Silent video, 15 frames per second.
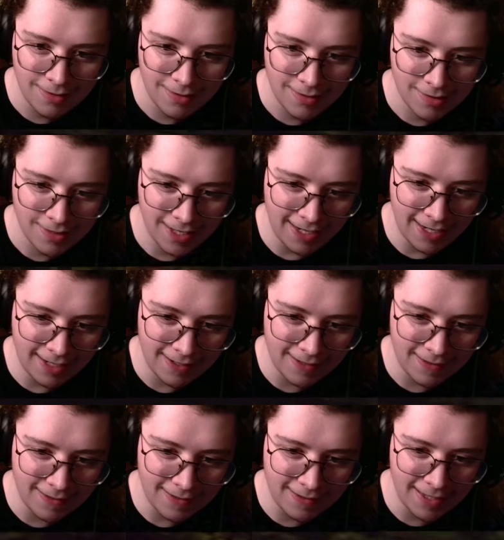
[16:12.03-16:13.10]
Like
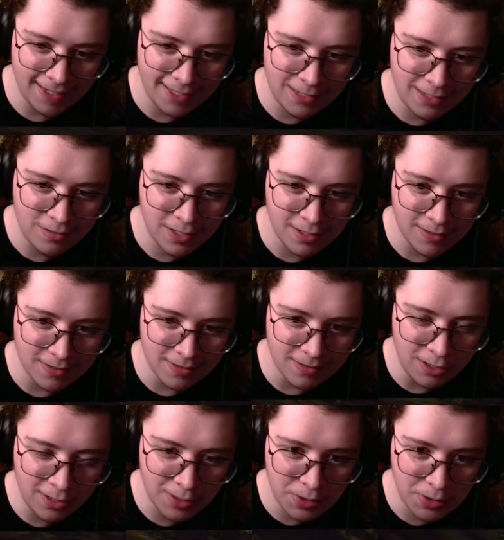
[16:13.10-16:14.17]
you
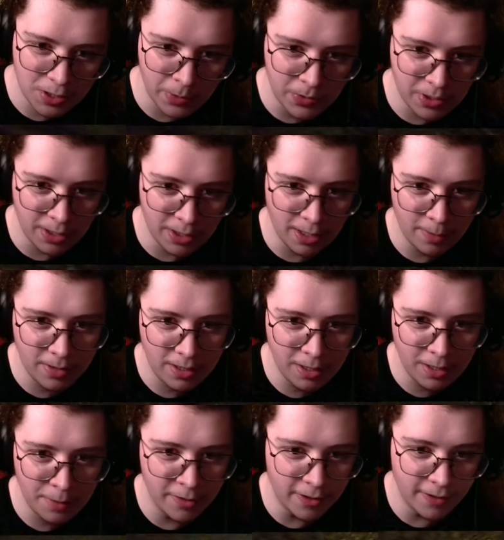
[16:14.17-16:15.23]
could cozy up
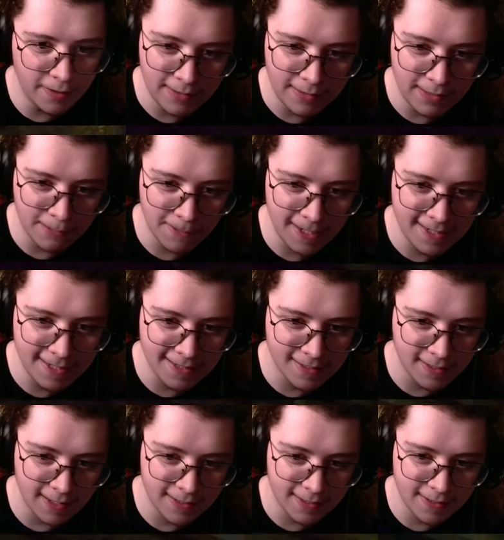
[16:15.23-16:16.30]
here, but you're right next
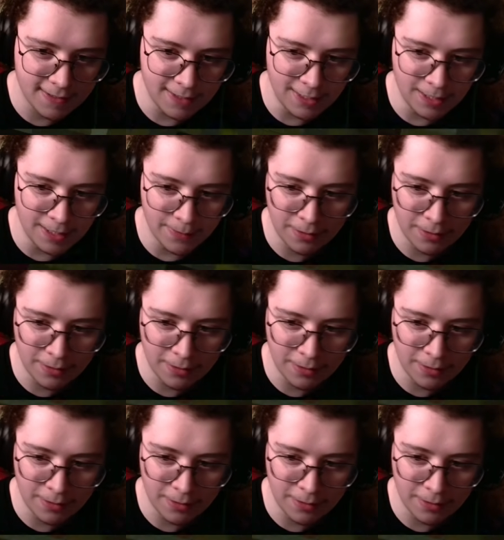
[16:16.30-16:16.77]
to that steam.